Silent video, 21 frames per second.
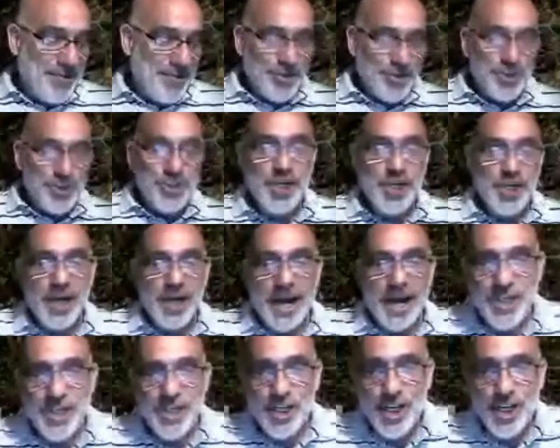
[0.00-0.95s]

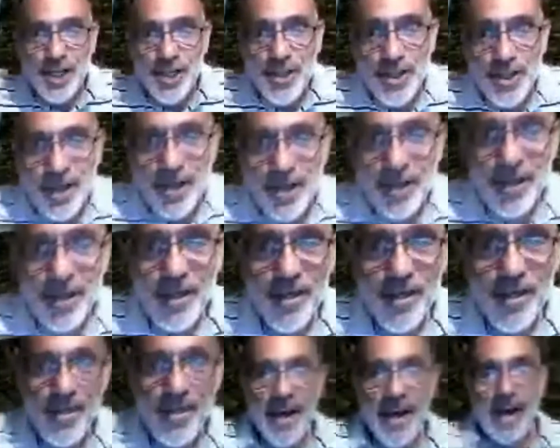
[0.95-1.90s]
discussion
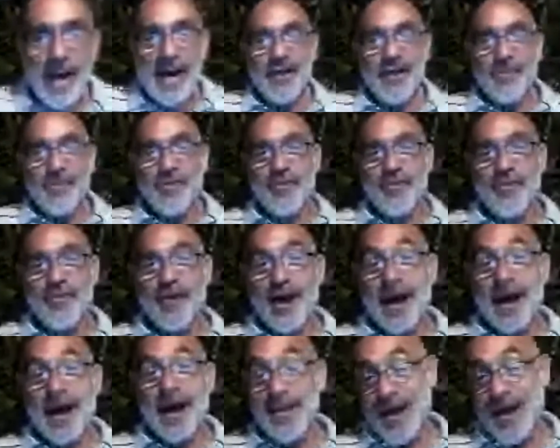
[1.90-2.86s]
that
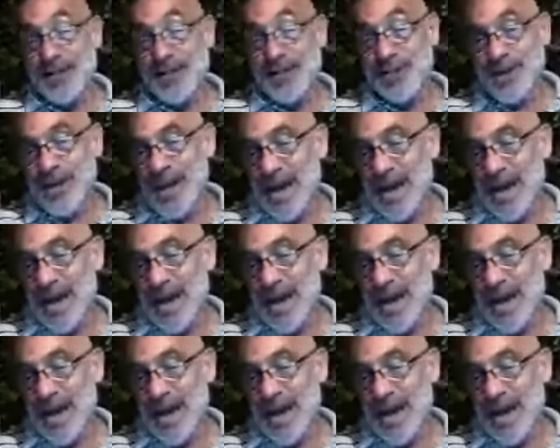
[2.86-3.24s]
I am actually